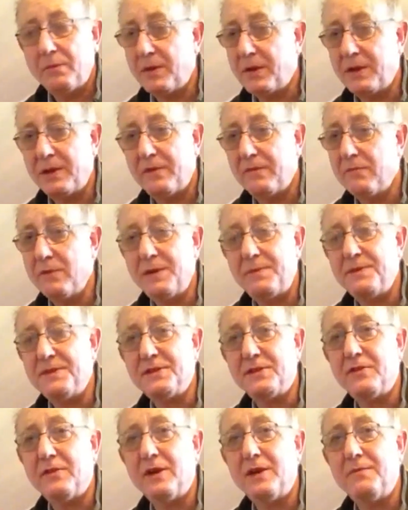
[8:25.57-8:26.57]
But
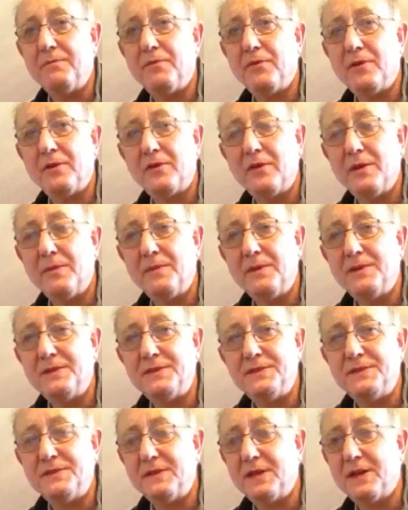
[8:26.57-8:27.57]
Reaper's a great program.
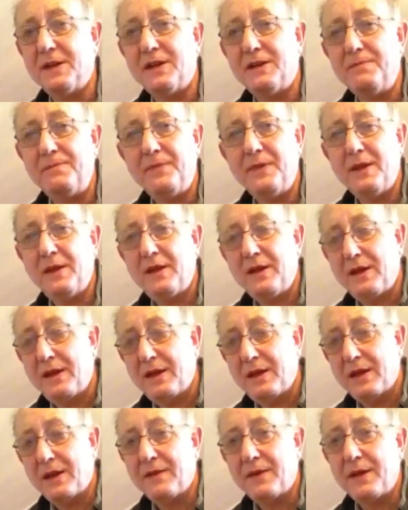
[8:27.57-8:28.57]
It's
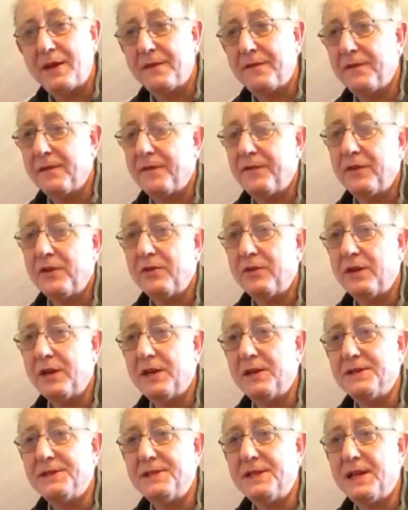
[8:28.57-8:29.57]
I've had it for a few
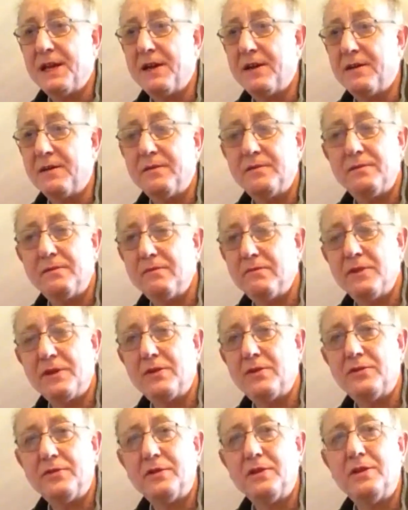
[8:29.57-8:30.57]
years now,
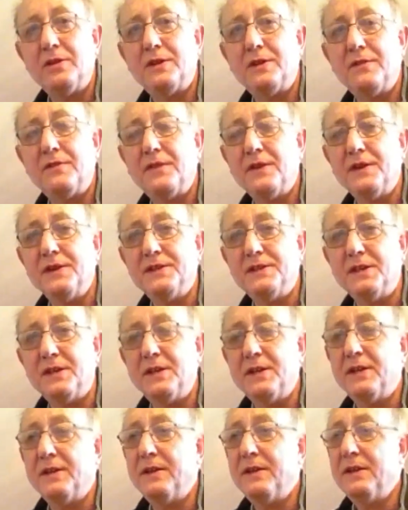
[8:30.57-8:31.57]
record a lot of things
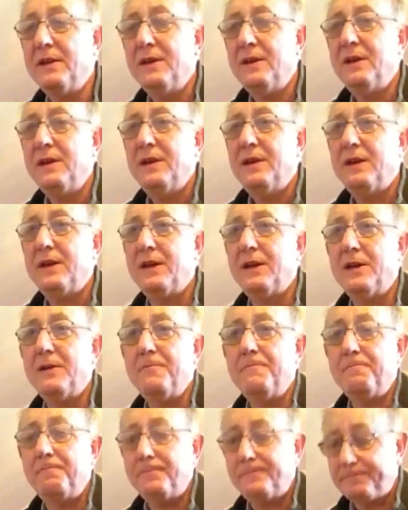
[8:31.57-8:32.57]
on it,
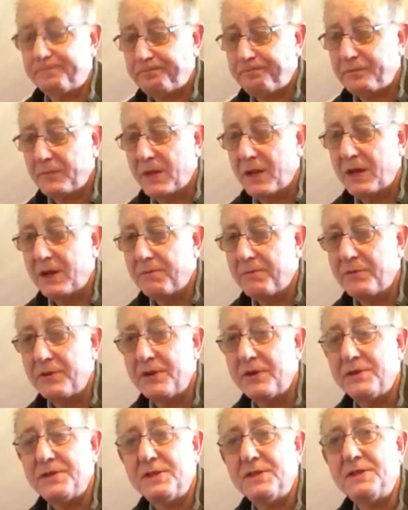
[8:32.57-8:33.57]
and it
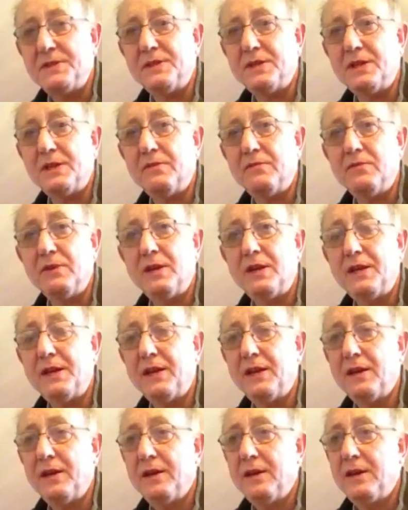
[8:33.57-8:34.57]
produces
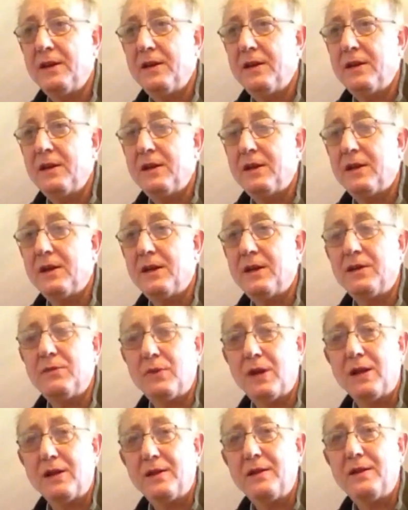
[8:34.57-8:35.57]
really,
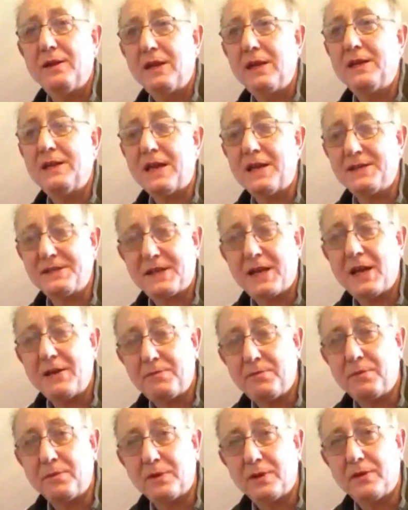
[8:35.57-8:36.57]
well, it has
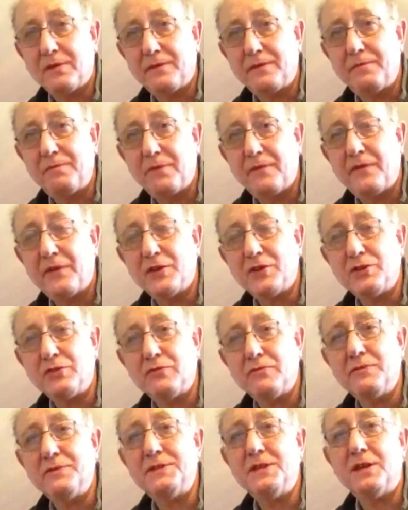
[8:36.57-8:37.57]
capable of
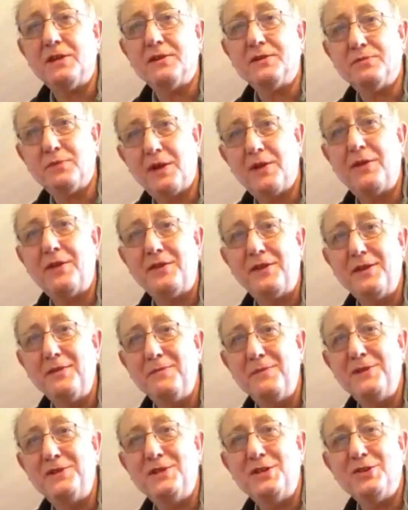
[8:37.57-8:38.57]
professional results. Whether
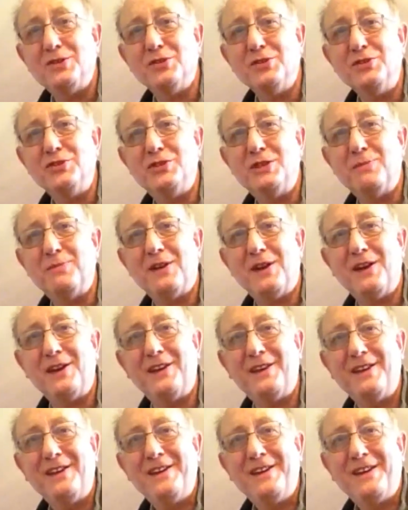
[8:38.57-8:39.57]
the musicianship I